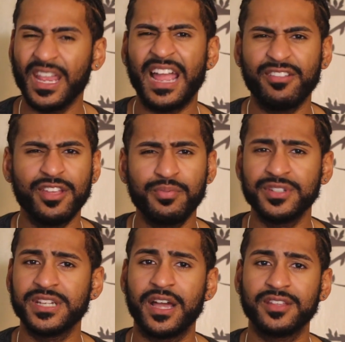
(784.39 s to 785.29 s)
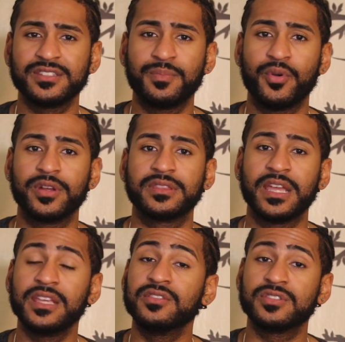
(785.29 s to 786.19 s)
I really appreciate all the support.
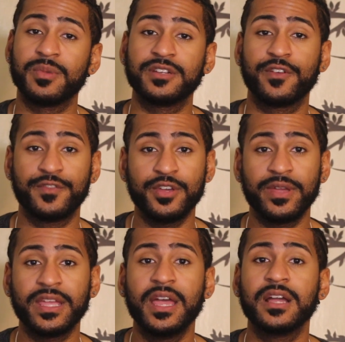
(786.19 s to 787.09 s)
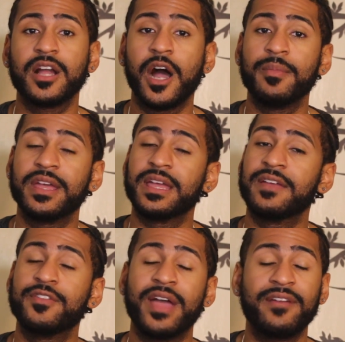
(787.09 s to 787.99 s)
Thank you so much for viewing. Comment
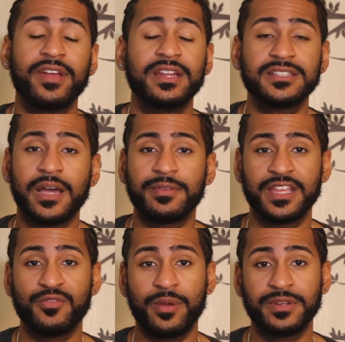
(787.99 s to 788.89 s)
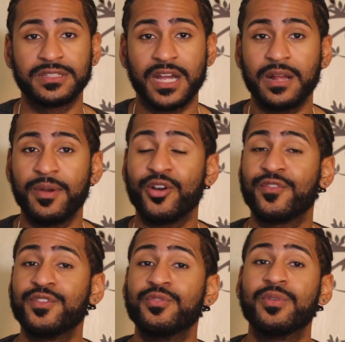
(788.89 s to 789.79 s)
if you have any topic that you want me to talk about, or
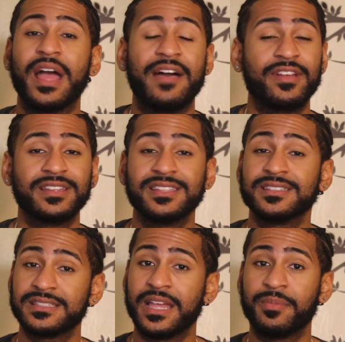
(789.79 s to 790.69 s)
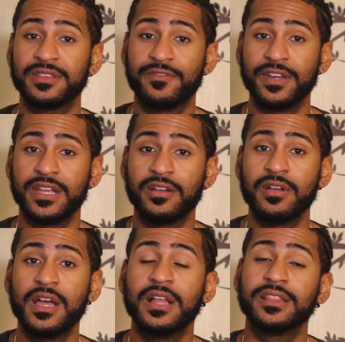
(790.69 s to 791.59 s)
if you have anything to say about the video.
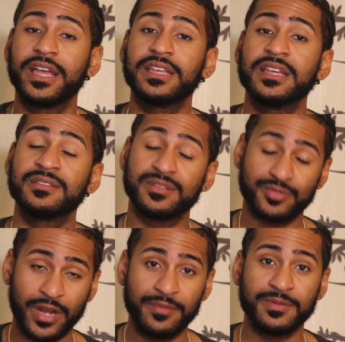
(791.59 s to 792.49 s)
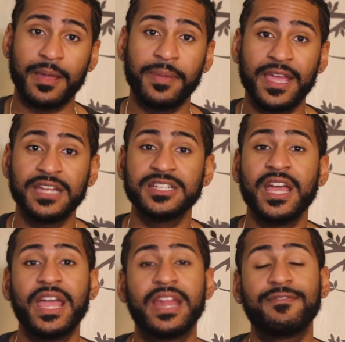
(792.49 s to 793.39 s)
Like and subscribe to my page,
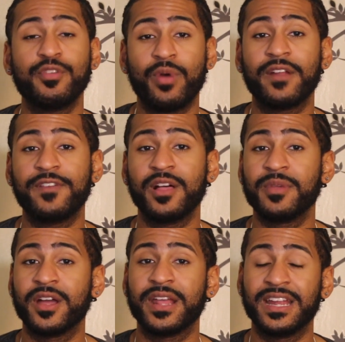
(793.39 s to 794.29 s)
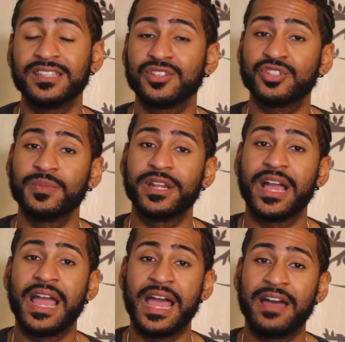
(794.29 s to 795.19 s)
and if you want to follow me on any social
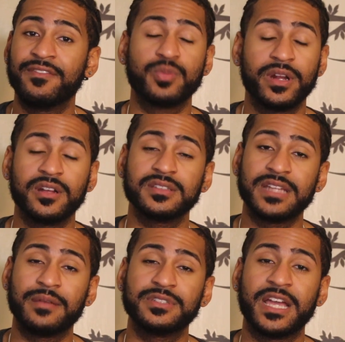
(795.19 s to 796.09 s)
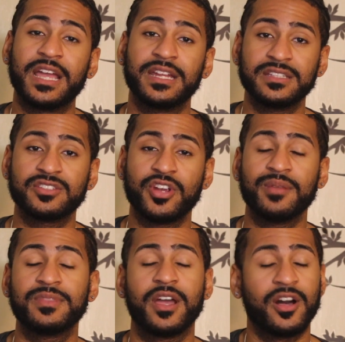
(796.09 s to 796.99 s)
media, I have Twitter, Snapchat, and
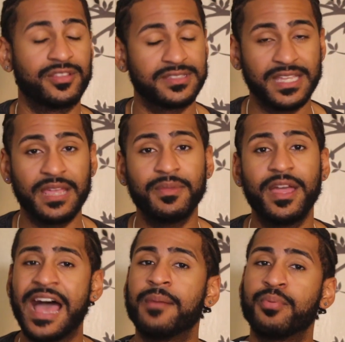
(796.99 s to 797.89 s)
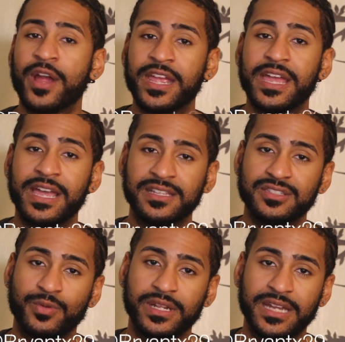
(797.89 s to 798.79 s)
Instagram. They're all the same,
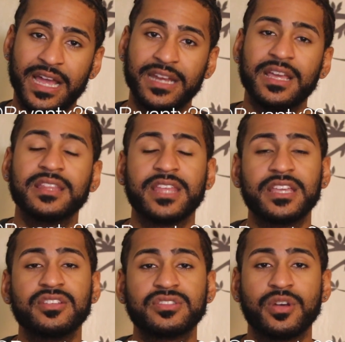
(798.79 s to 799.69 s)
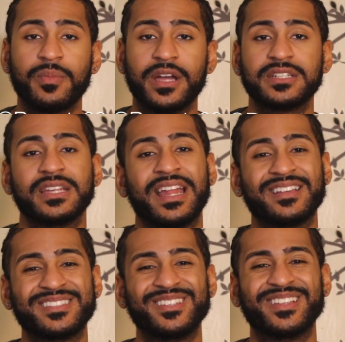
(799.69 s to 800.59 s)
@BryantX29. Thank you so much, and I'll
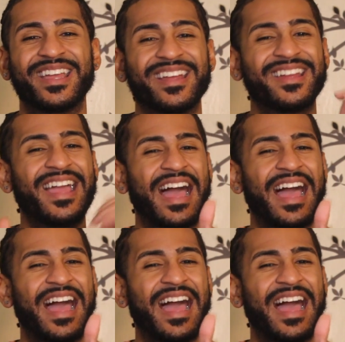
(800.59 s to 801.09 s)
see you later.